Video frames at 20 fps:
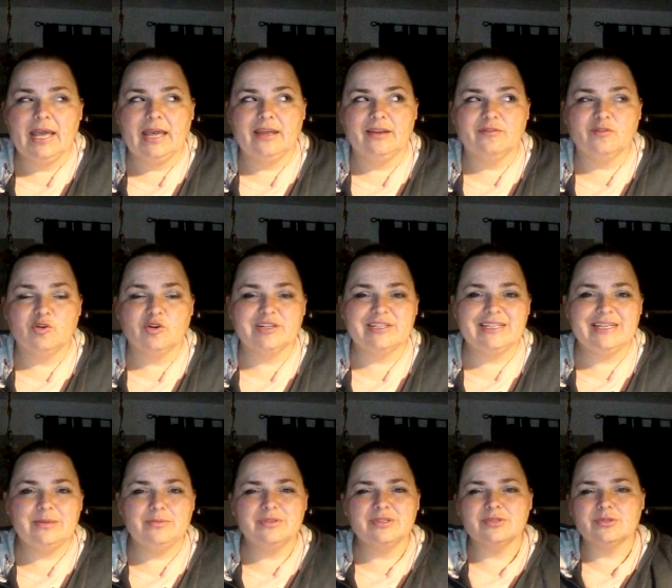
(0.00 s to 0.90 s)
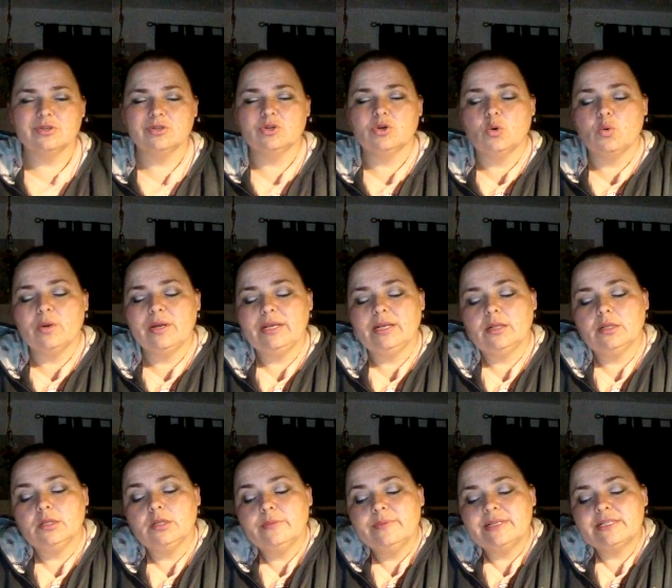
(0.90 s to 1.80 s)
and of course he was going
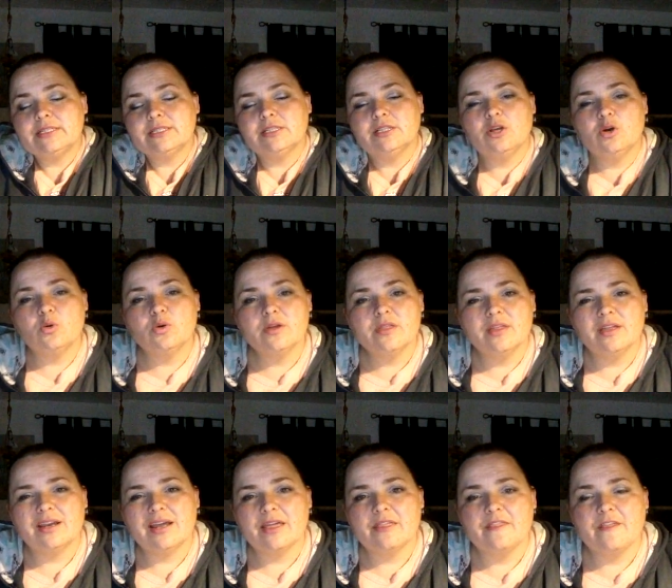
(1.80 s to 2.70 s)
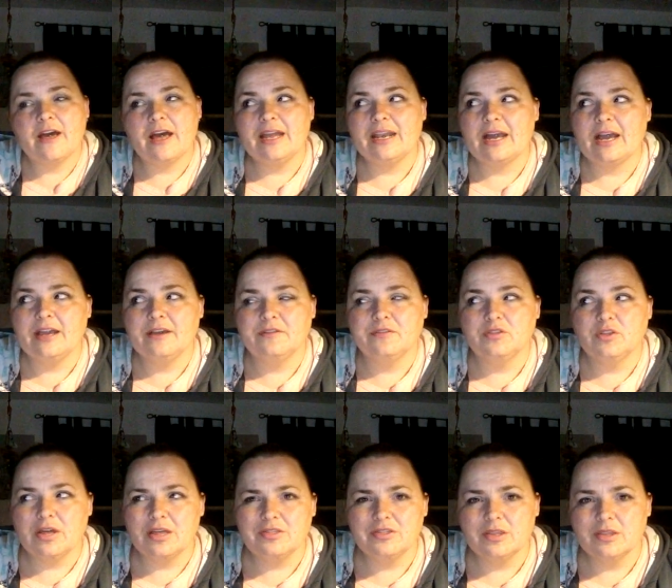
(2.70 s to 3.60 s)
a little bit slower than I thought. I
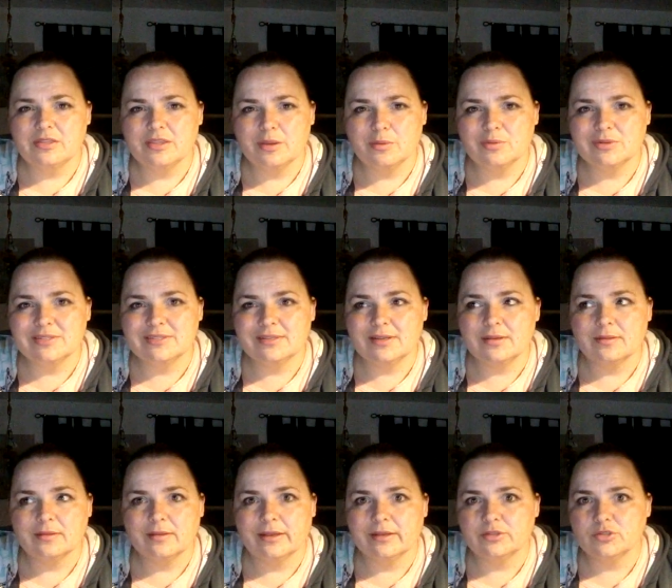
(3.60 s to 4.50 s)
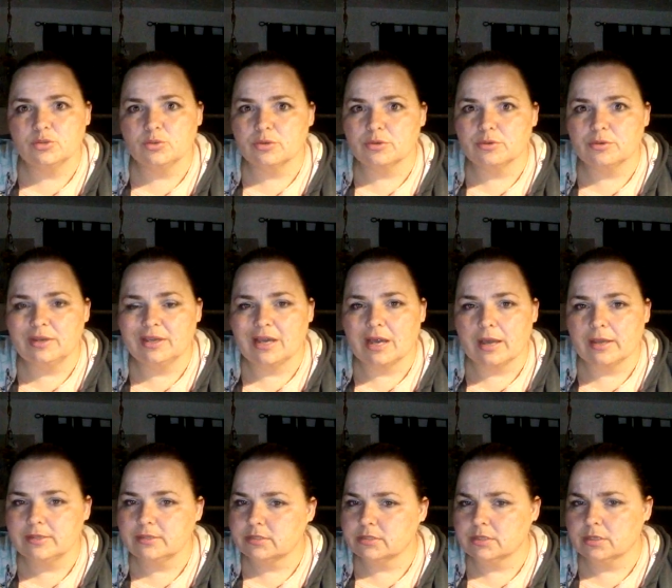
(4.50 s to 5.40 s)
thought that they would send like two or three
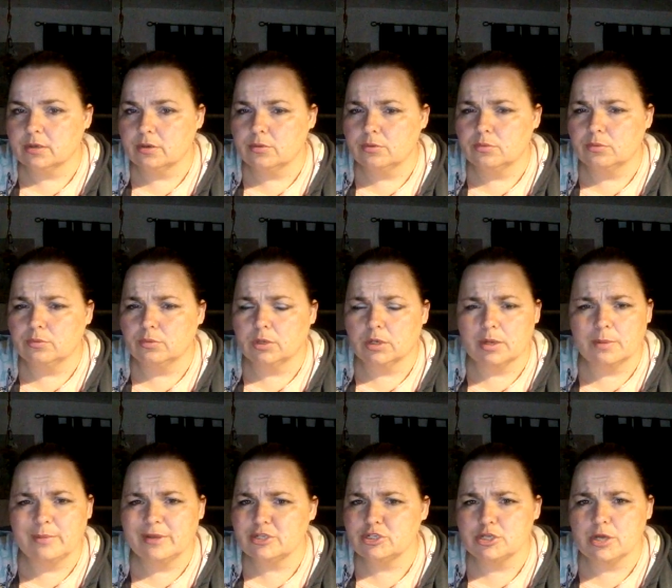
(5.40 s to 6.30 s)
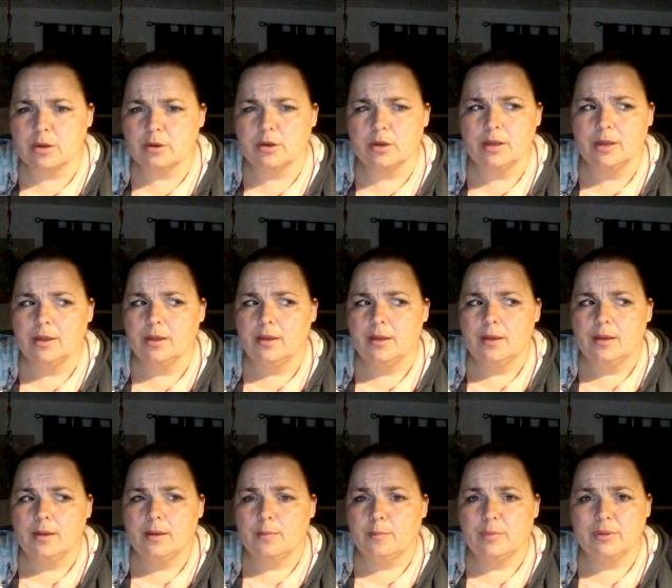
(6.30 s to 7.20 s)
guys to go work on my shower,
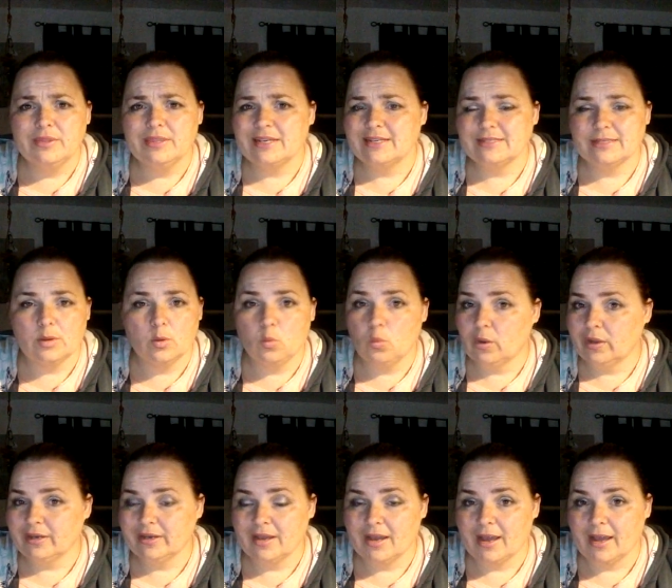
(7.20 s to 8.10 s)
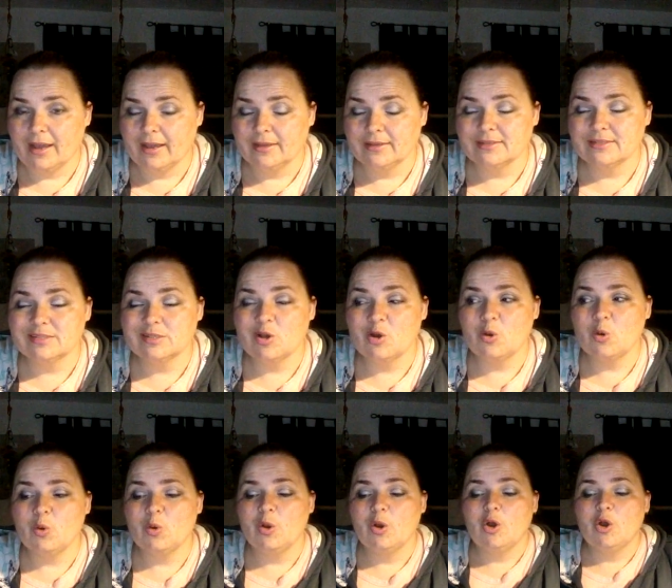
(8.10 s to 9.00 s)
but they sent one guy.
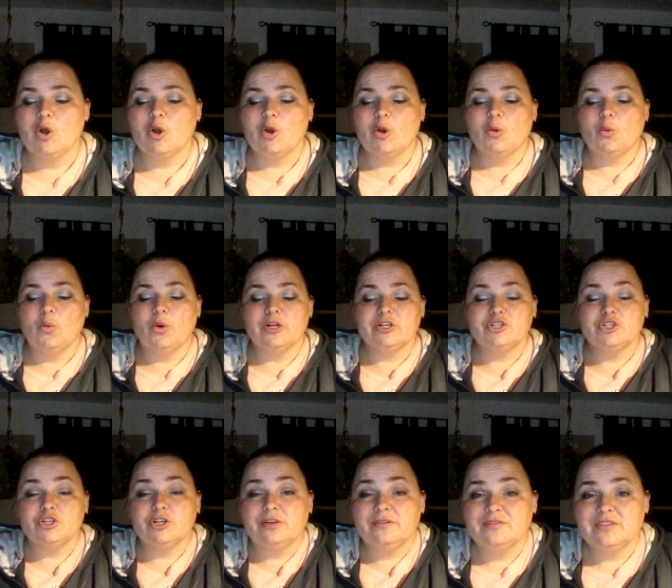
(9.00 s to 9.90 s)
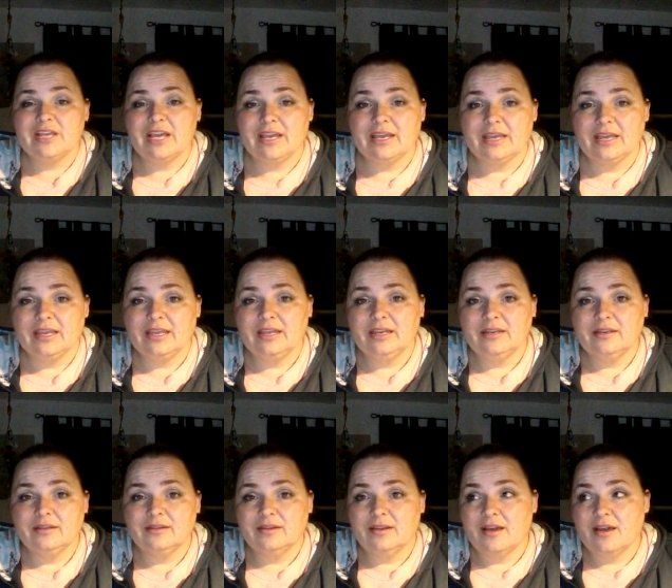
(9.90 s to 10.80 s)
So what should have
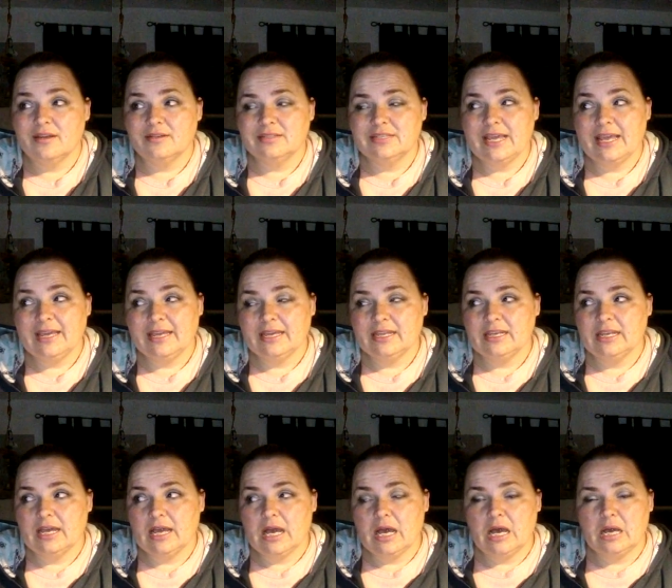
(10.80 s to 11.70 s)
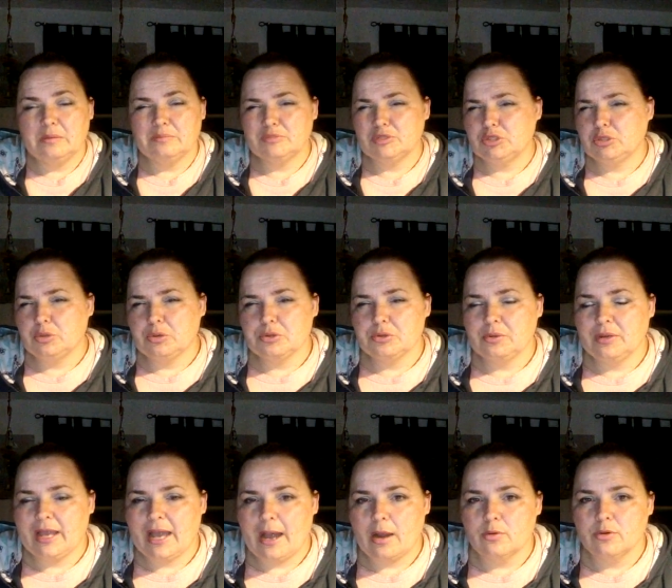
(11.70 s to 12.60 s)
taken taken um, two or
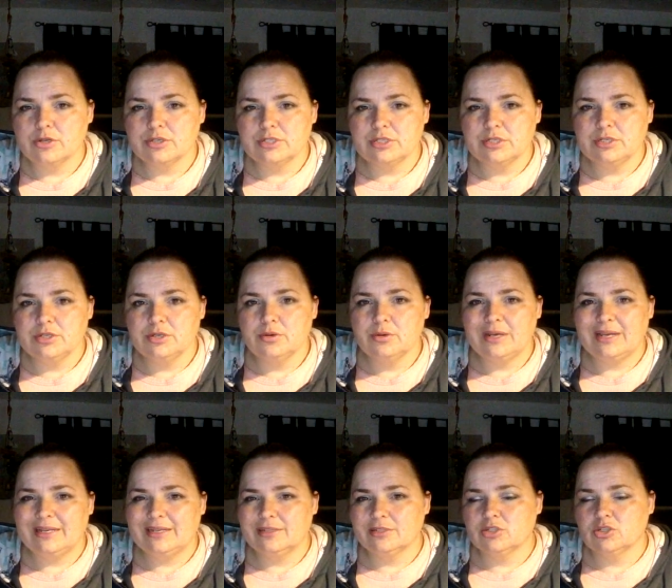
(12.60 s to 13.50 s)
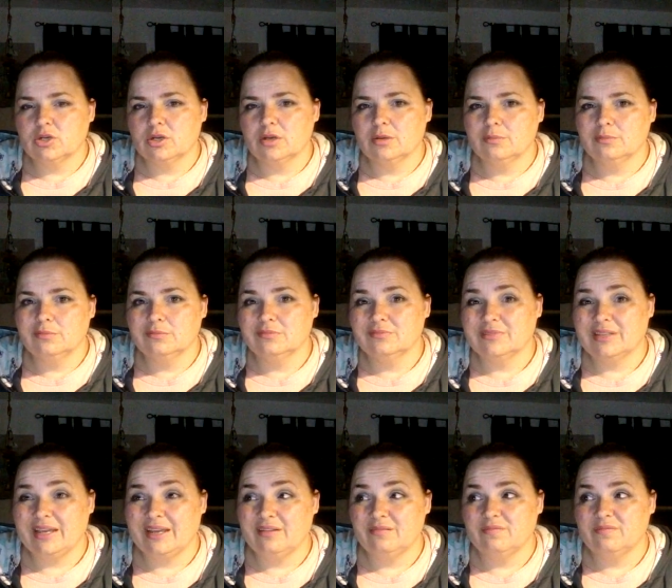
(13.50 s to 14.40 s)
three hours to do, it took them
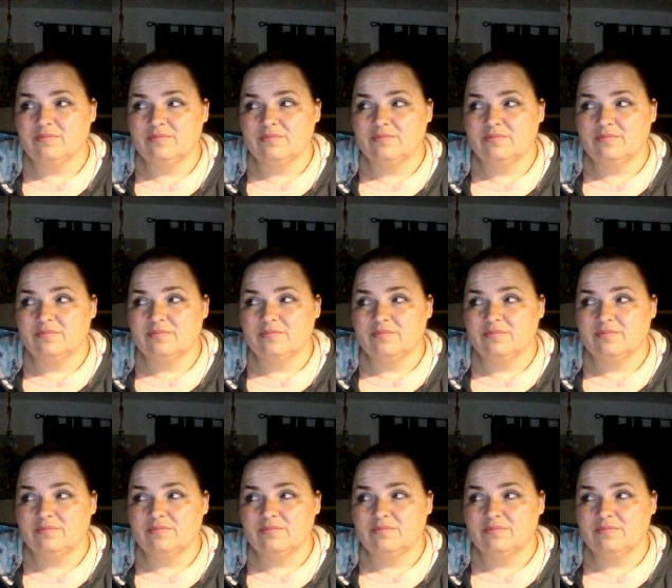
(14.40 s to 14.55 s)
like